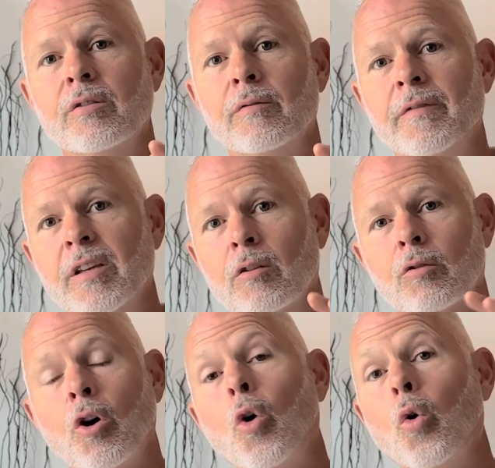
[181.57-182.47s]
to
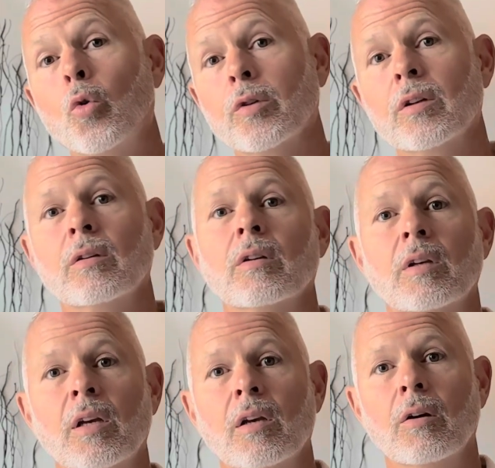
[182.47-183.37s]
feel cold,
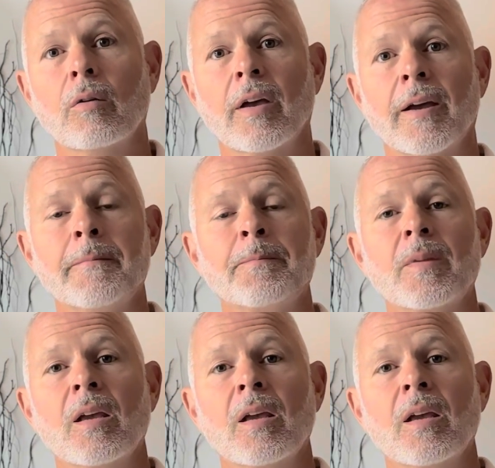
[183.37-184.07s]
okay?